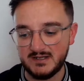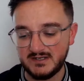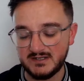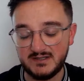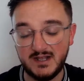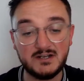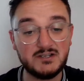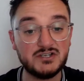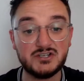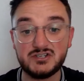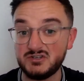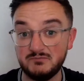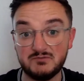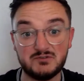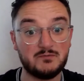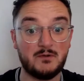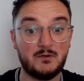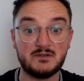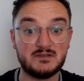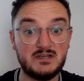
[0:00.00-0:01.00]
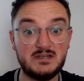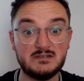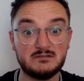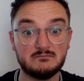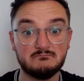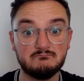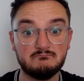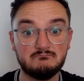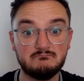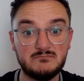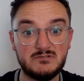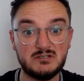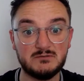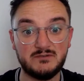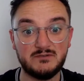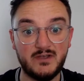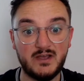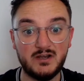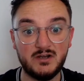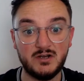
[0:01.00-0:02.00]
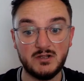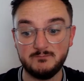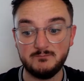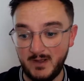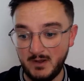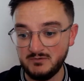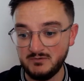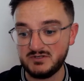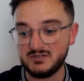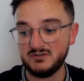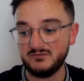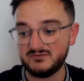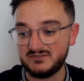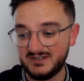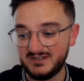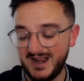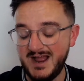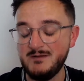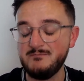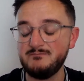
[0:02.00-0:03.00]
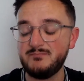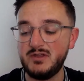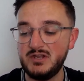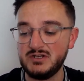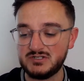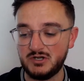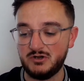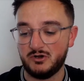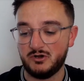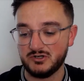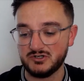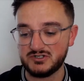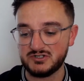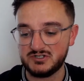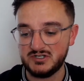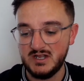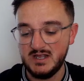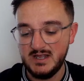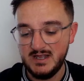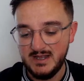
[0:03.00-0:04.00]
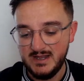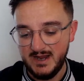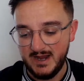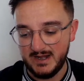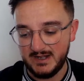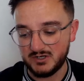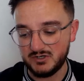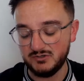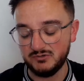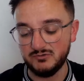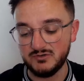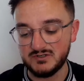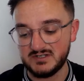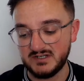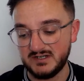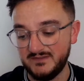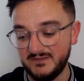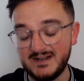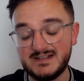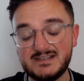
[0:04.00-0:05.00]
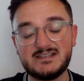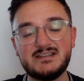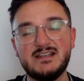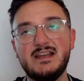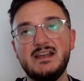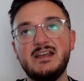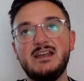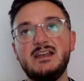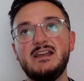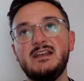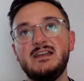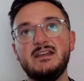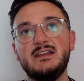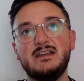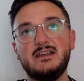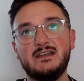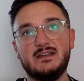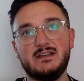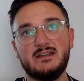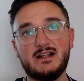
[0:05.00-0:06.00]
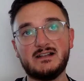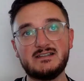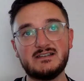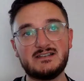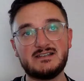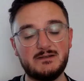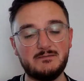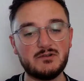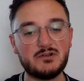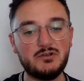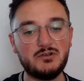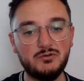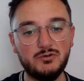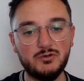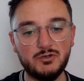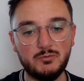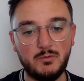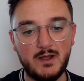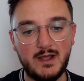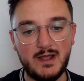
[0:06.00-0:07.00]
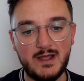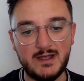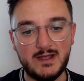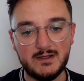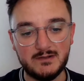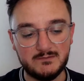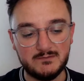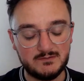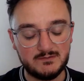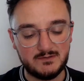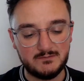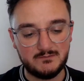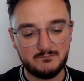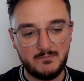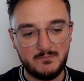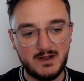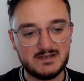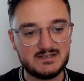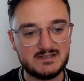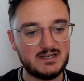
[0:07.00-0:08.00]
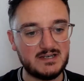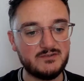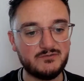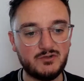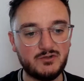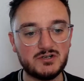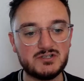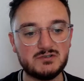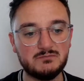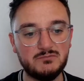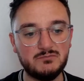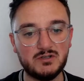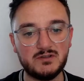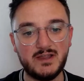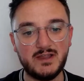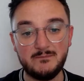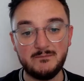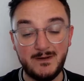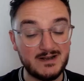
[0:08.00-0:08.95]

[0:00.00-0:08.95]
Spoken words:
And that just sums up our season, to be fair, doesn't it? Bounces off Dan Burn's arse and it goes in. And that's the type of goal where Man City have got some luck there.